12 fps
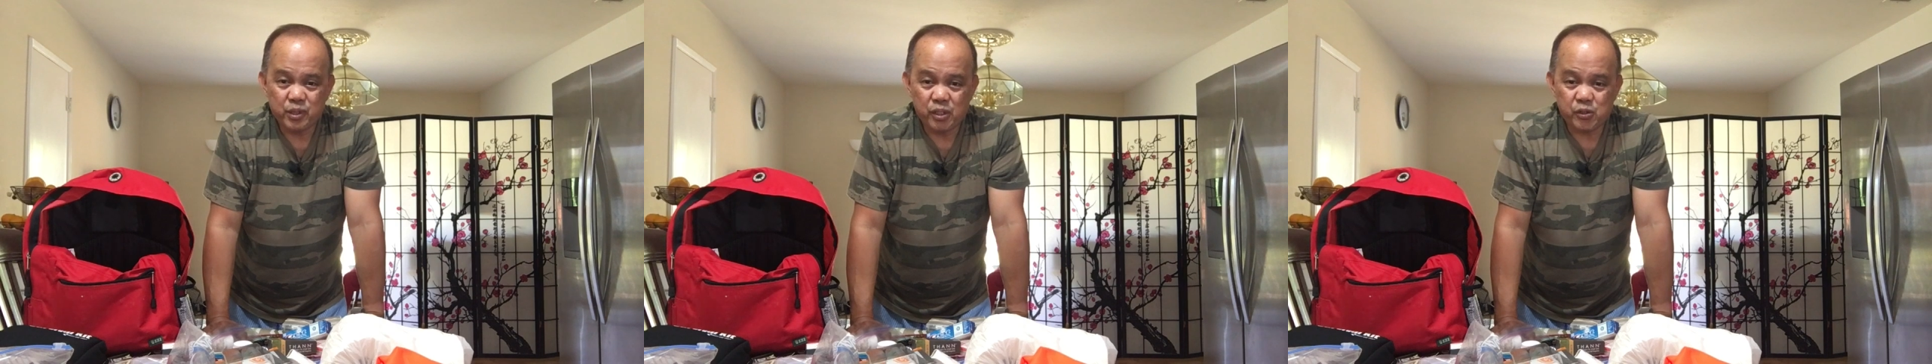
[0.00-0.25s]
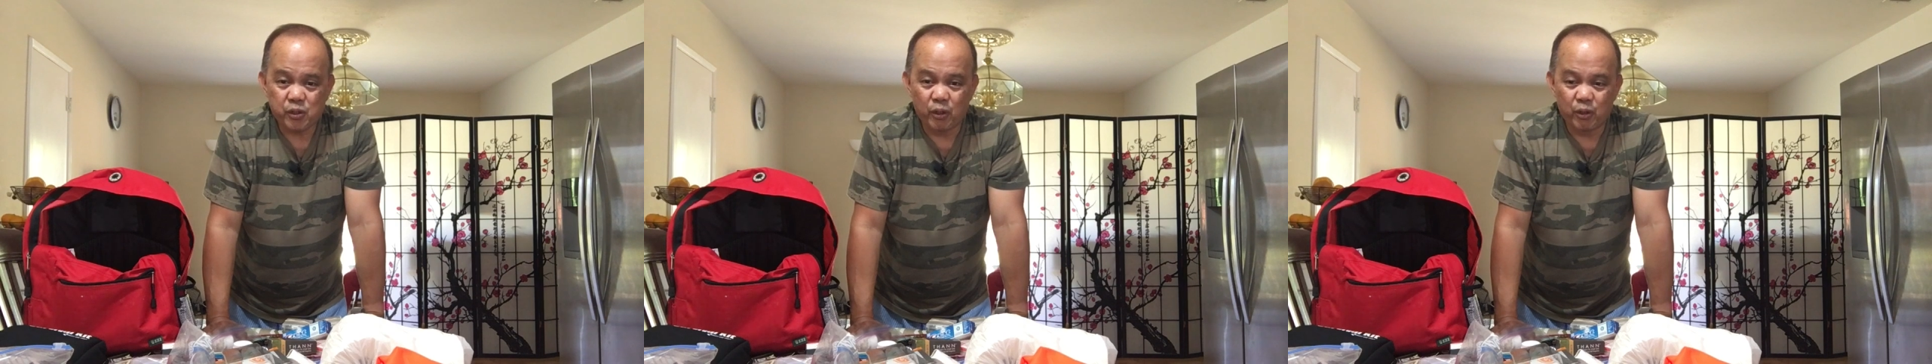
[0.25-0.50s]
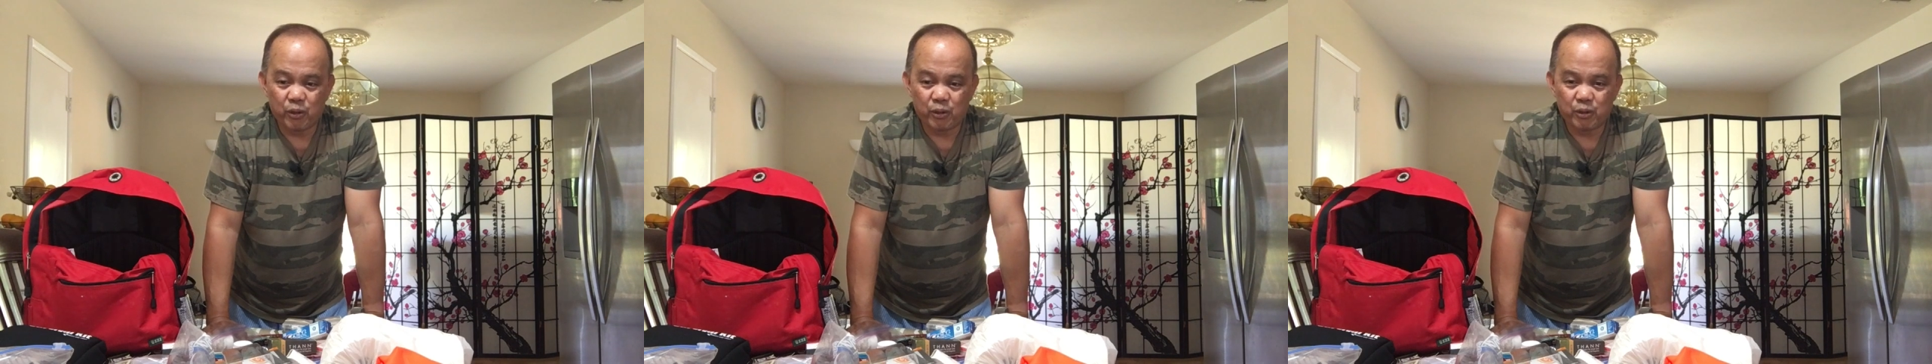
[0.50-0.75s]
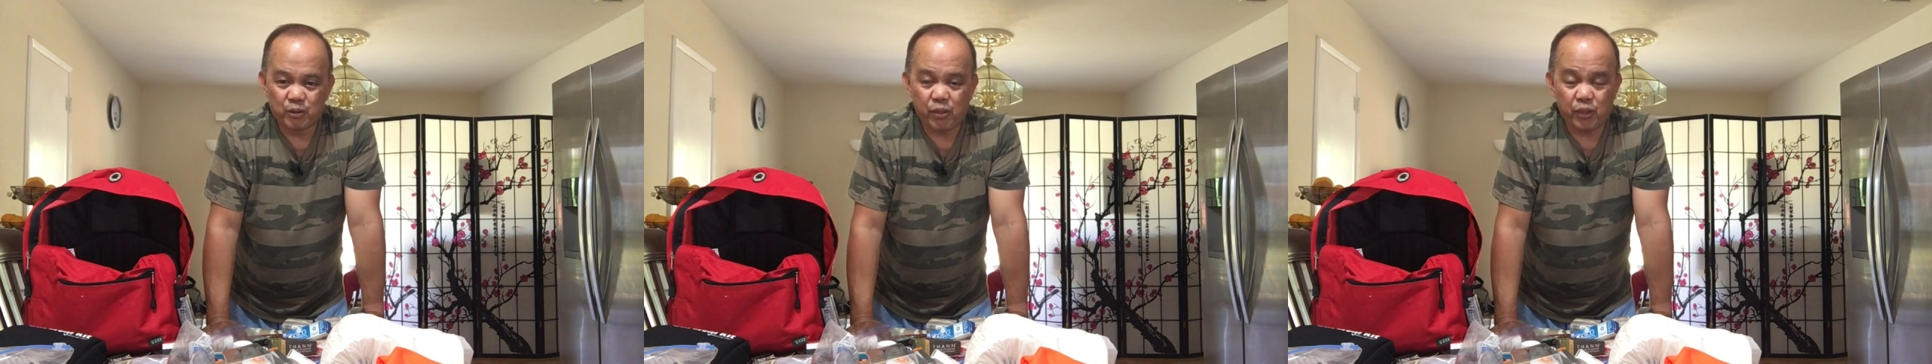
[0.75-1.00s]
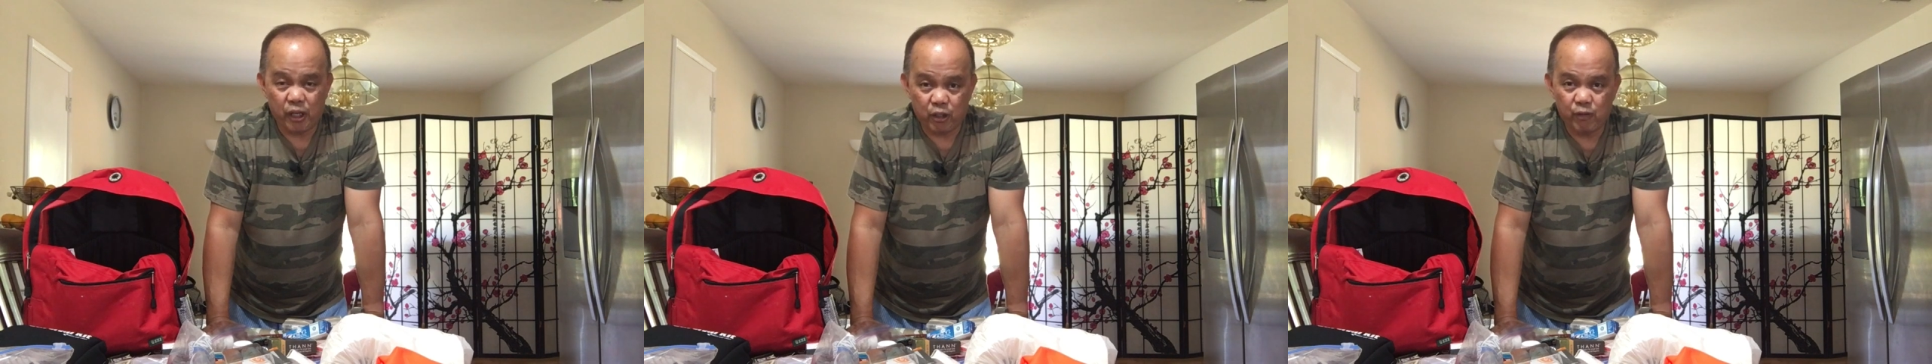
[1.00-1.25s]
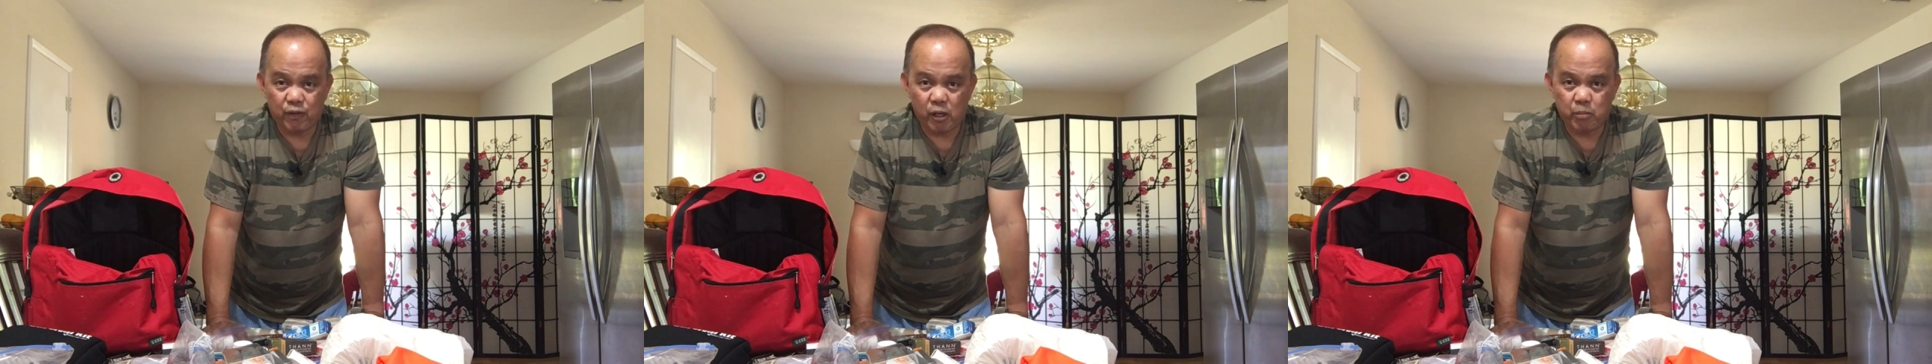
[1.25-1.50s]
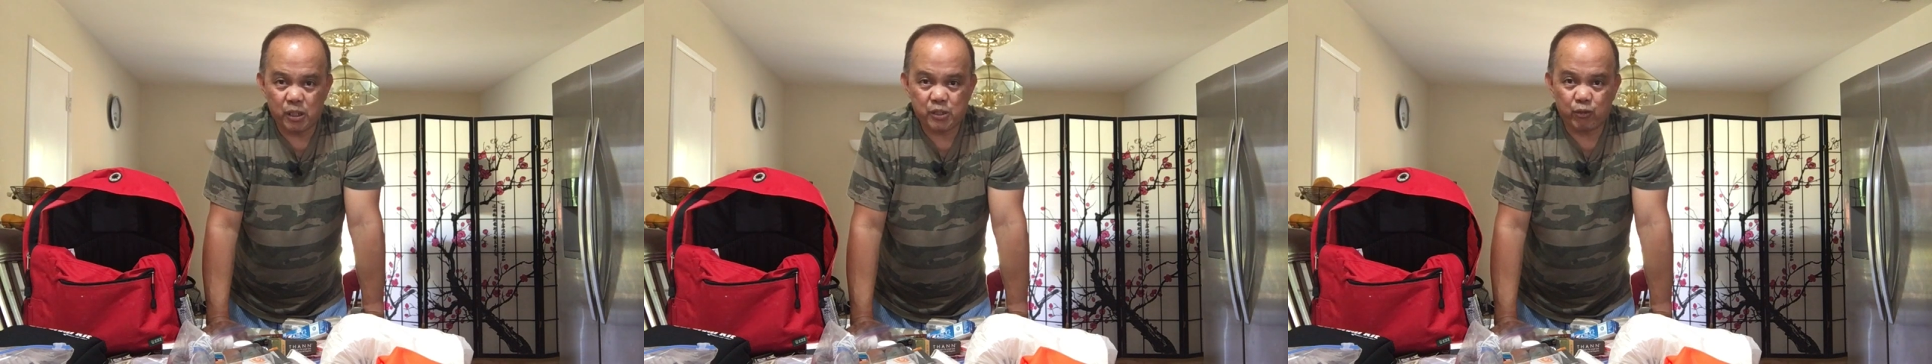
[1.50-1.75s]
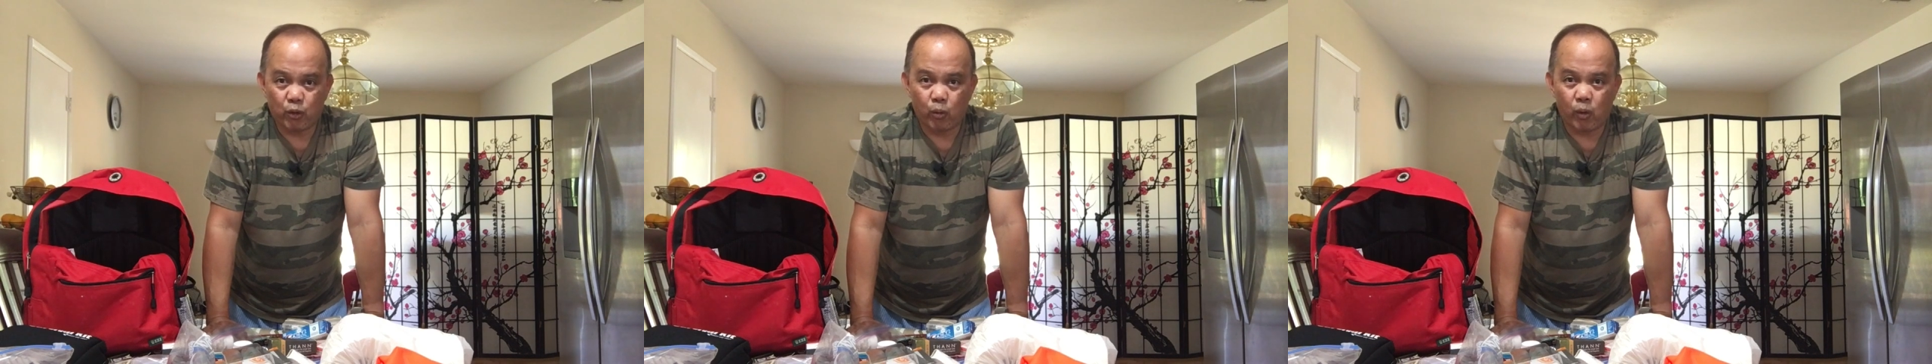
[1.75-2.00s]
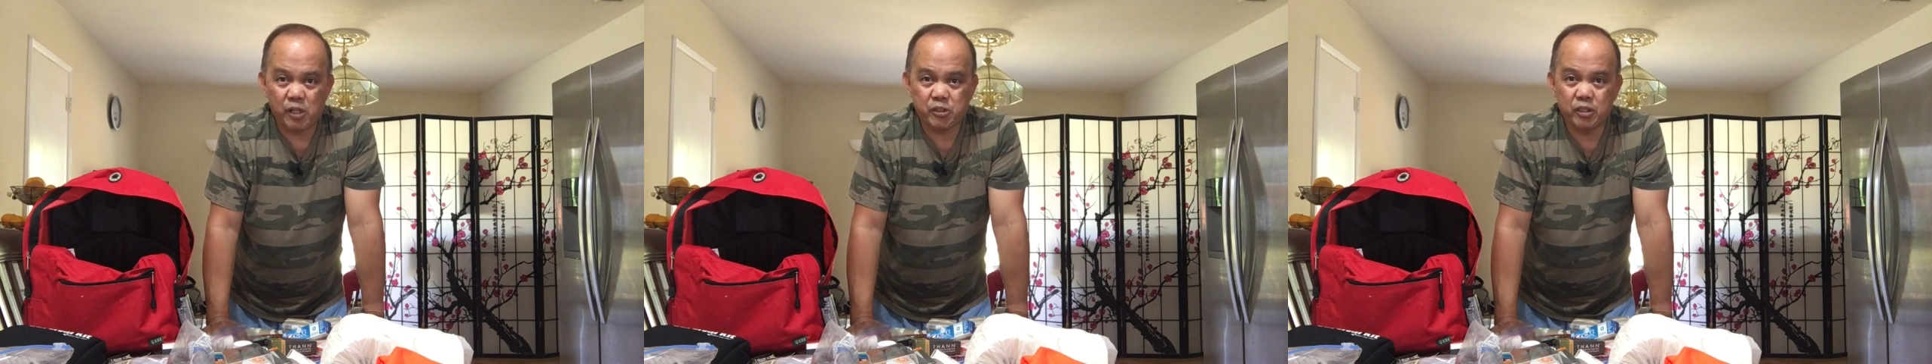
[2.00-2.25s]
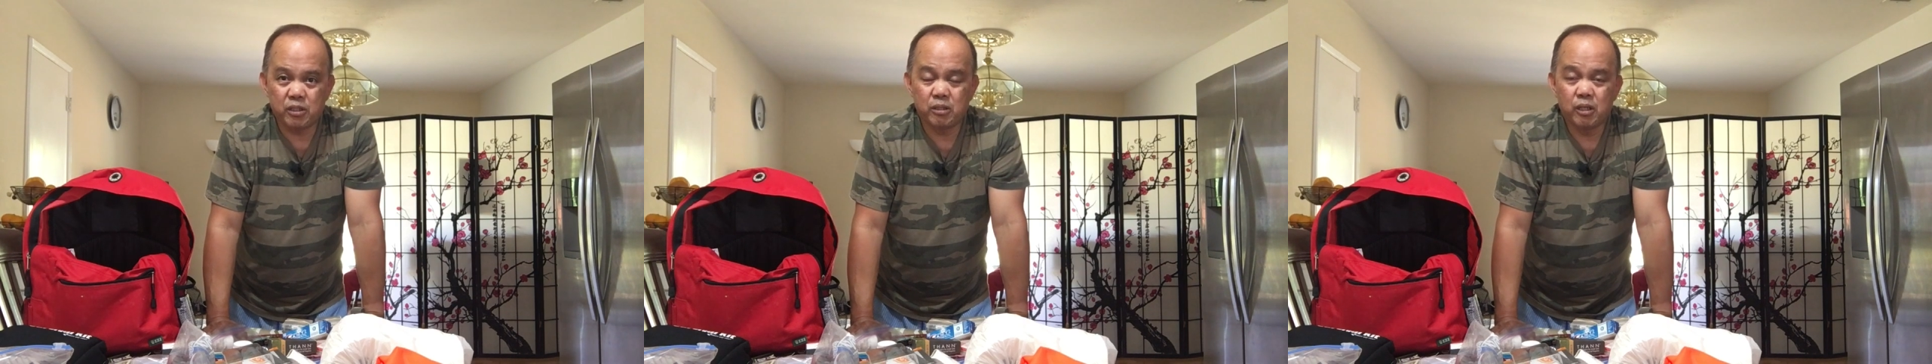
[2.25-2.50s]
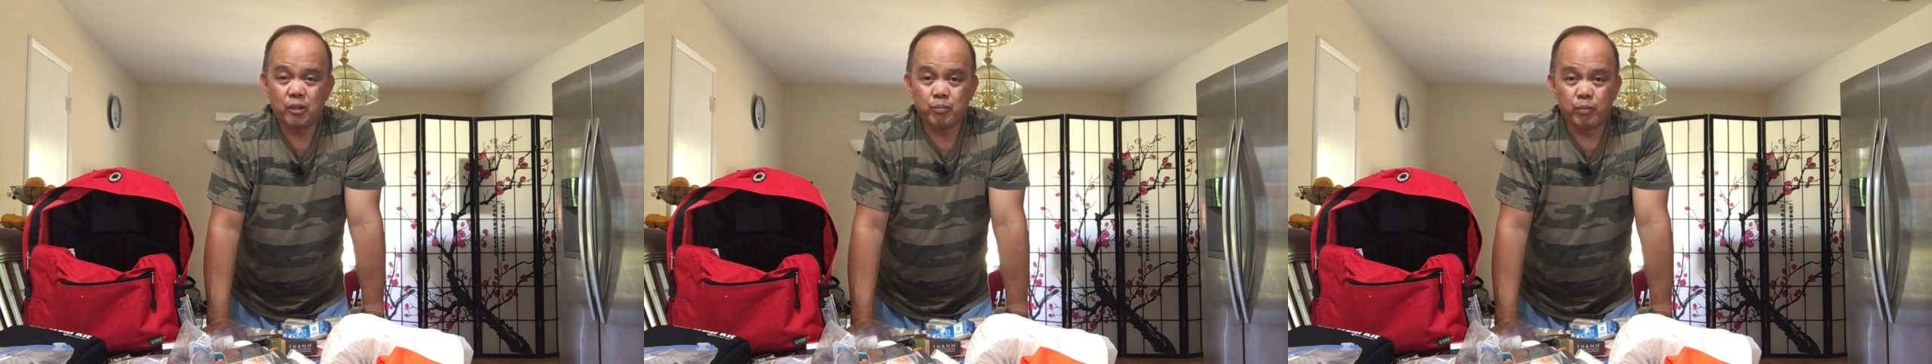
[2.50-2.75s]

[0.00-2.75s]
so thank you very much for watching